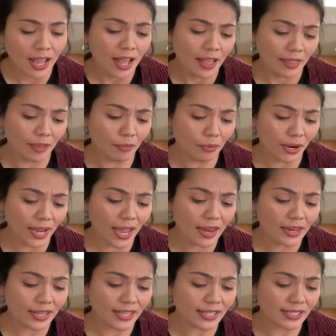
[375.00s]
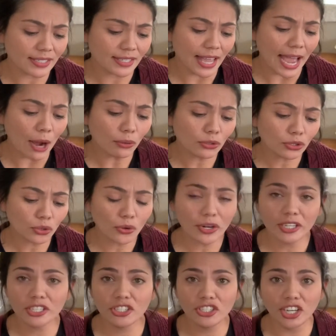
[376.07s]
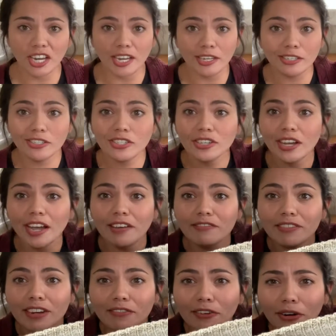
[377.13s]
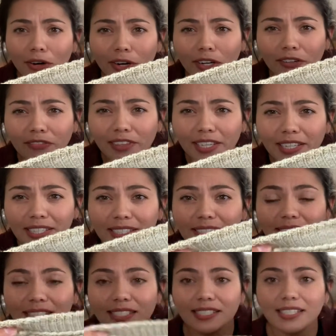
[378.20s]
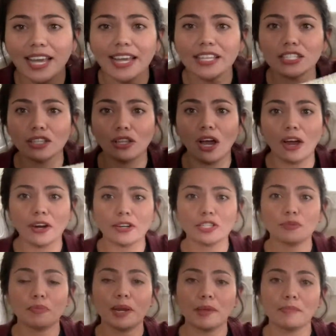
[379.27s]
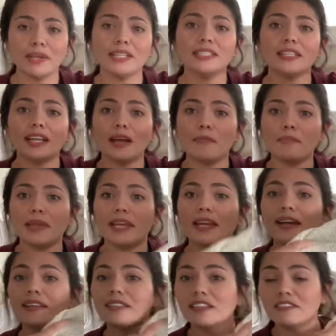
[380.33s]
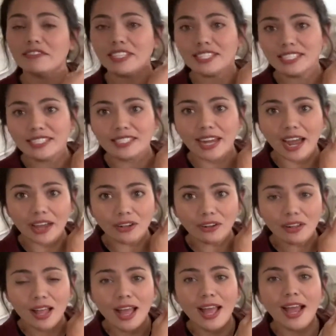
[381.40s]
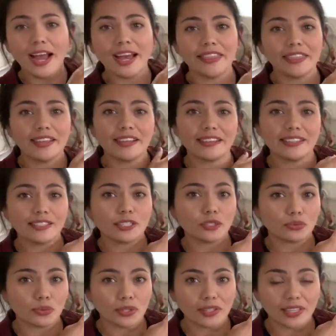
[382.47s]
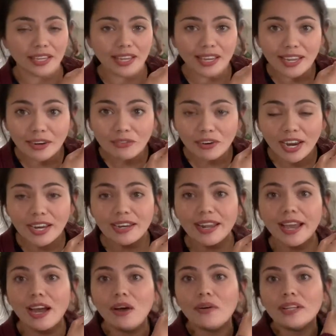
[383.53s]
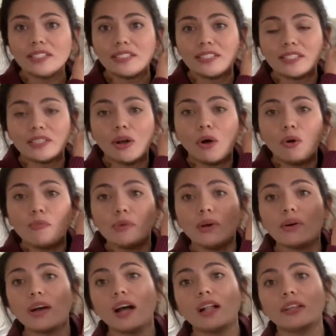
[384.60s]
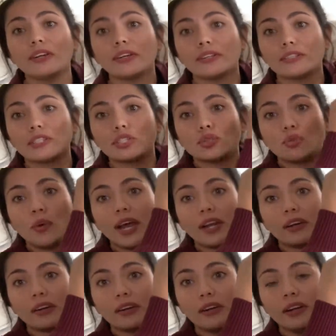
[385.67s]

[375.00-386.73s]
The brand is Outdoor Exchange. I've never heard of this. It's a size large, but I picked it up because of its style. I think this is really in right now. It's this oatmeal colored sweater.